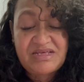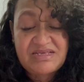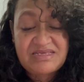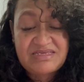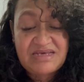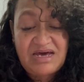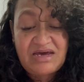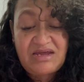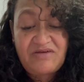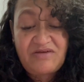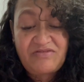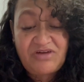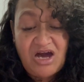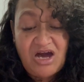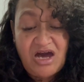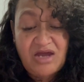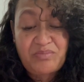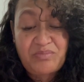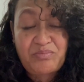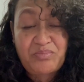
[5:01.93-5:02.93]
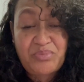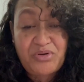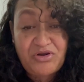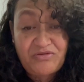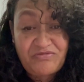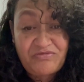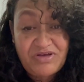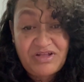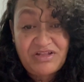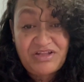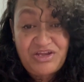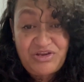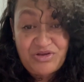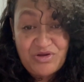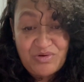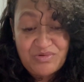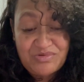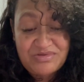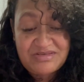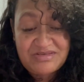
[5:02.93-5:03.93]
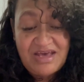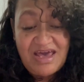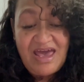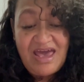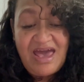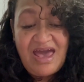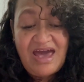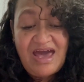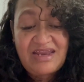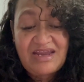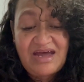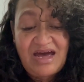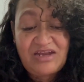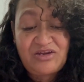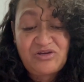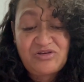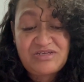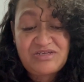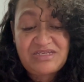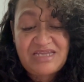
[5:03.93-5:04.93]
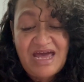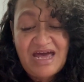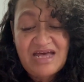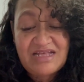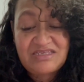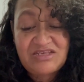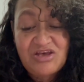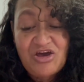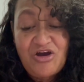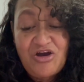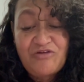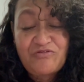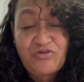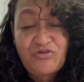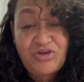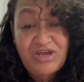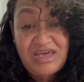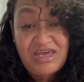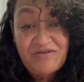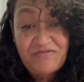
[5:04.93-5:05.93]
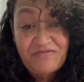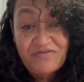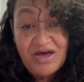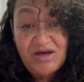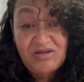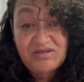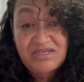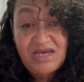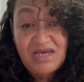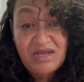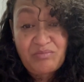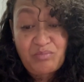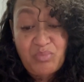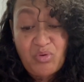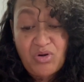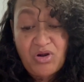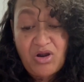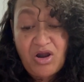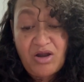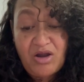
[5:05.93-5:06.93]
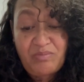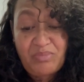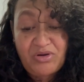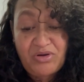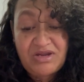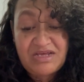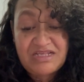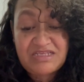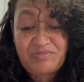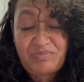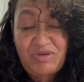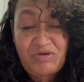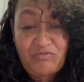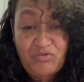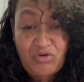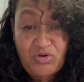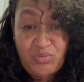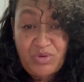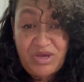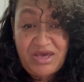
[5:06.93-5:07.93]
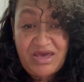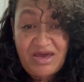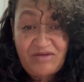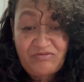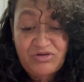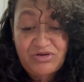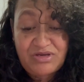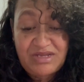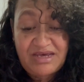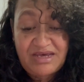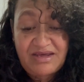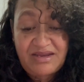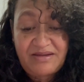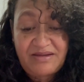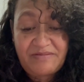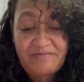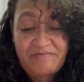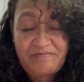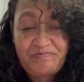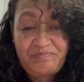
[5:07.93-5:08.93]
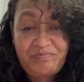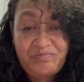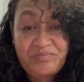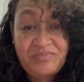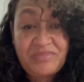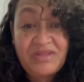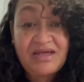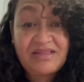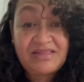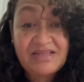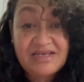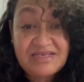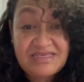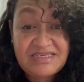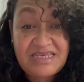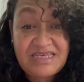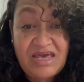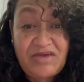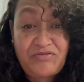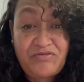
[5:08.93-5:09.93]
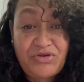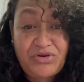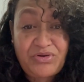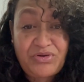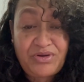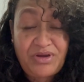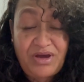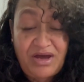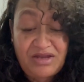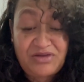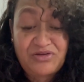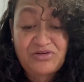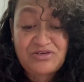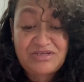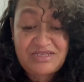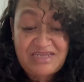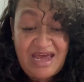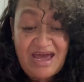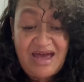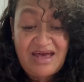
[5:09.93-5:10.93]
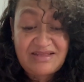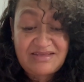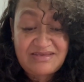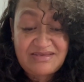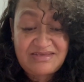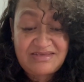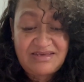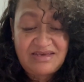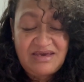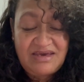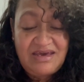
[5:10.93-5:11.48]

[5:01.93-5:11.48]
Son of God perfectly knows and understands, for he felt and bore our burdens before we ever did. The Savior understands.